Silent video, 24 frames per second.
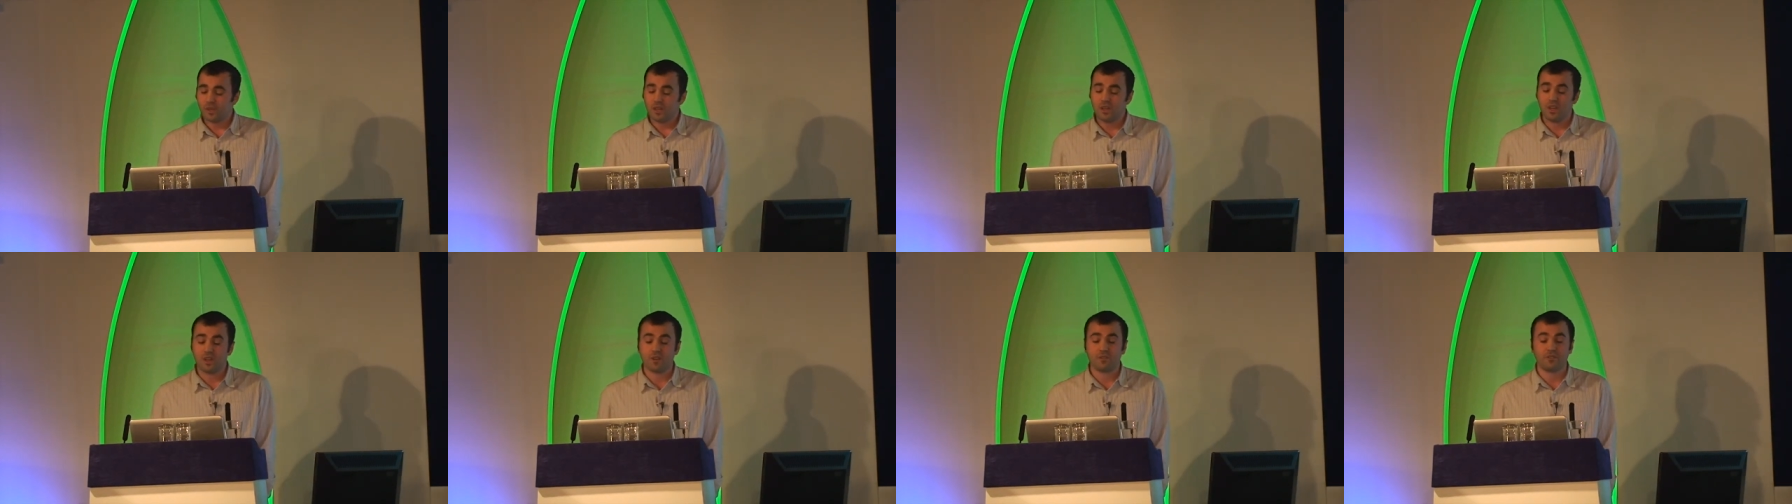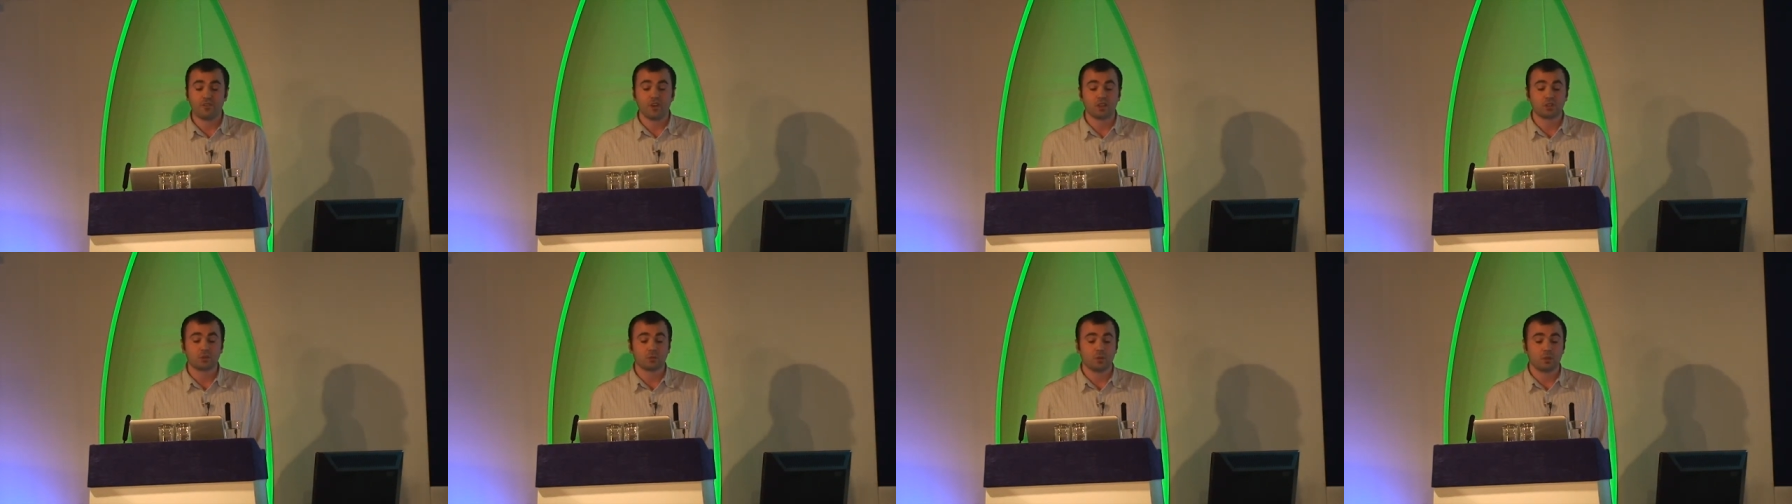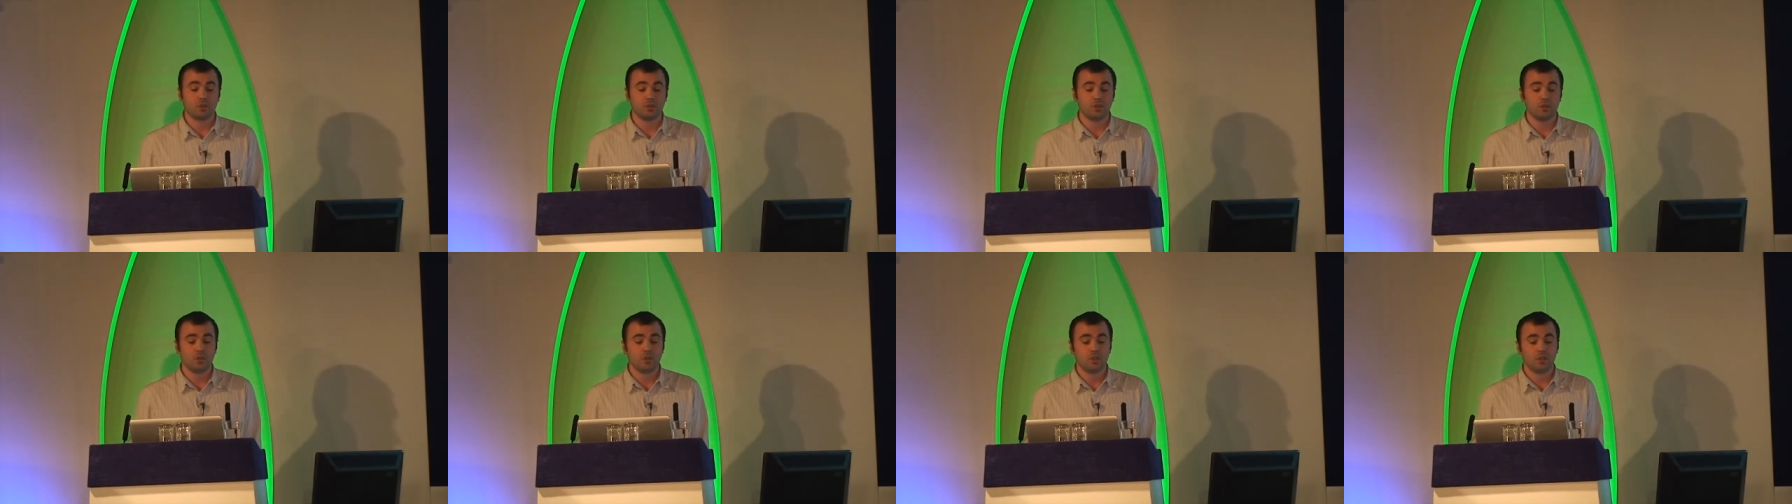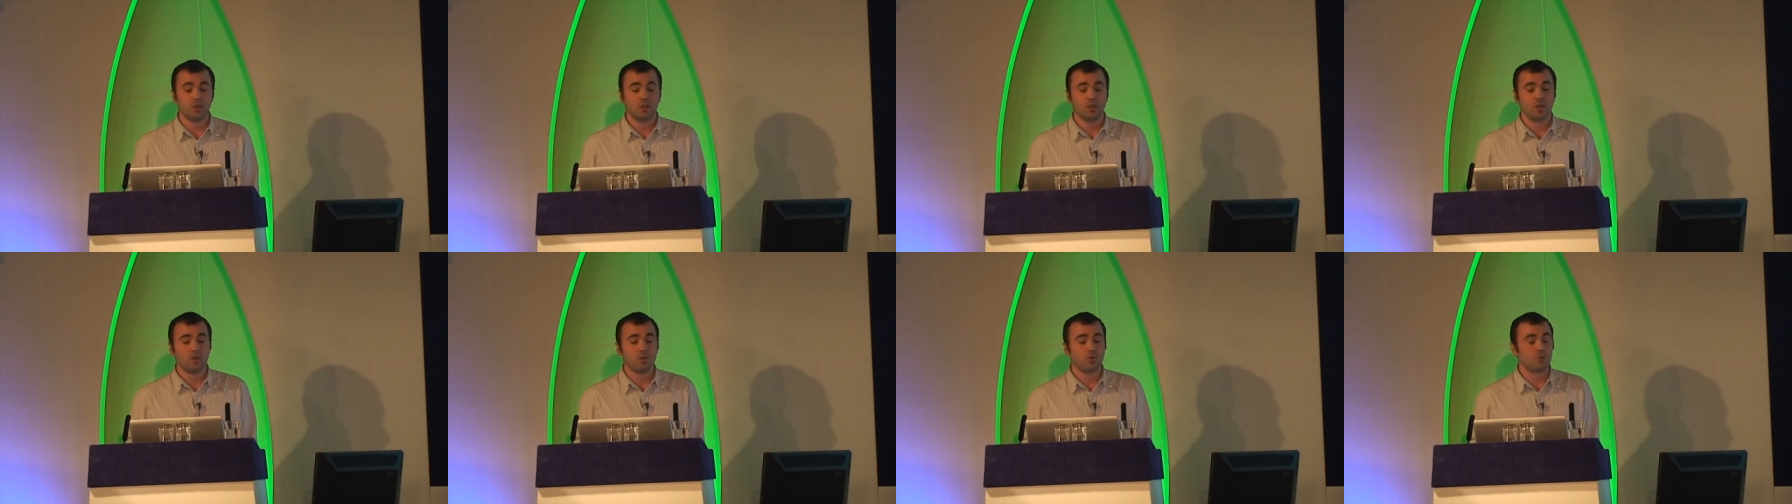And the first one,
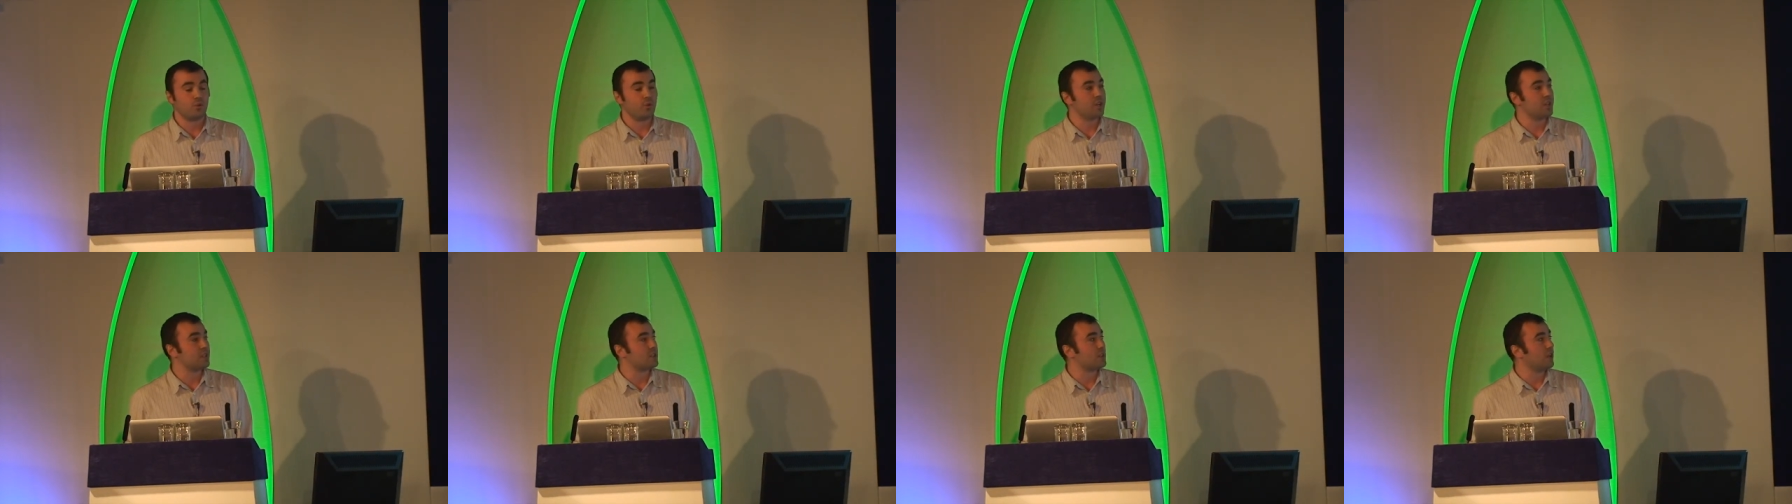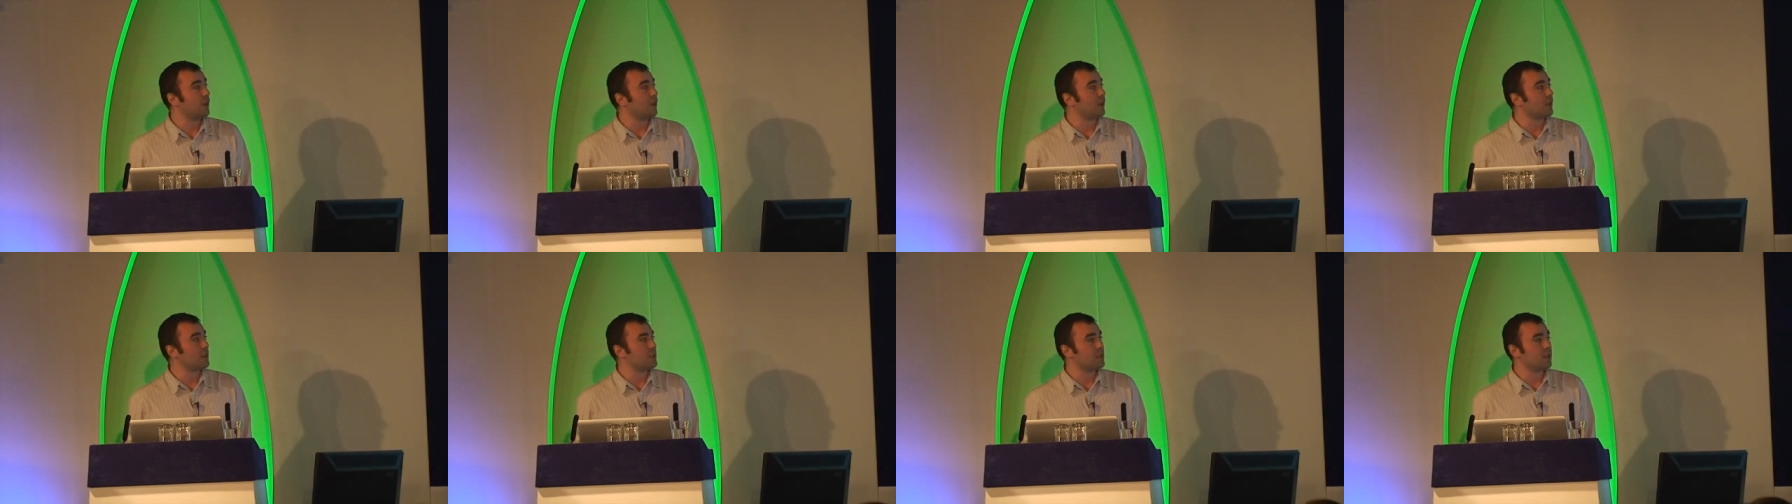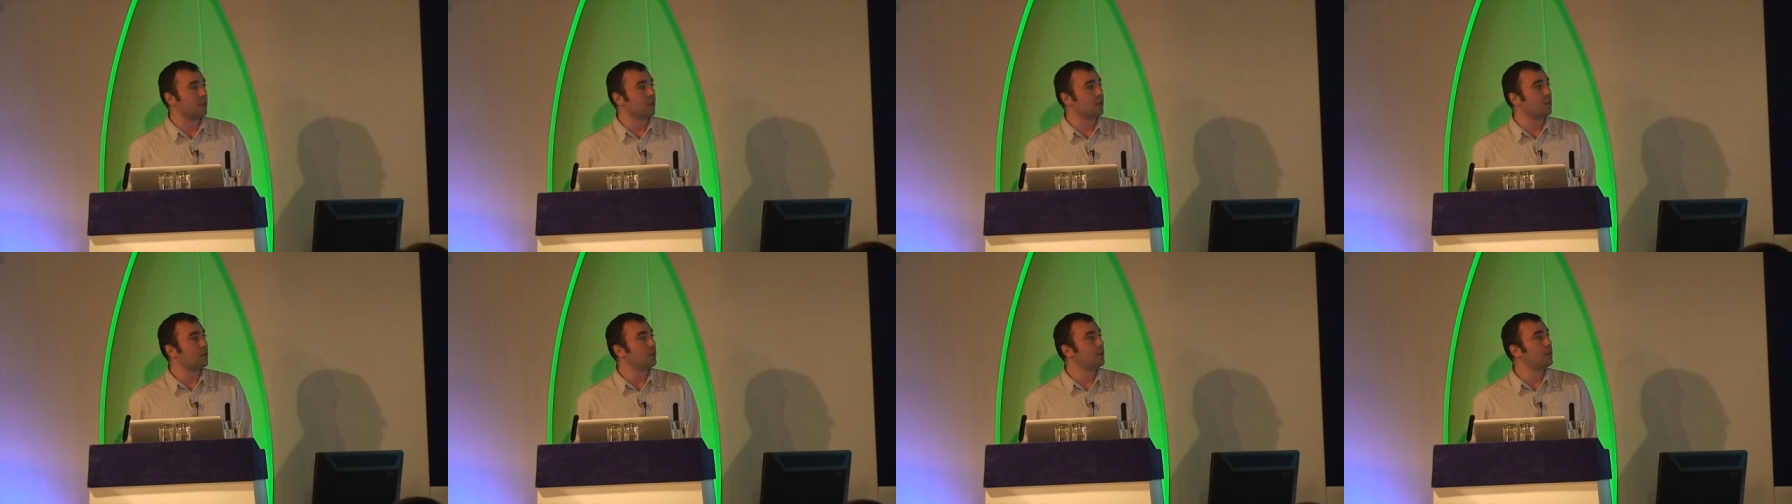retargeting.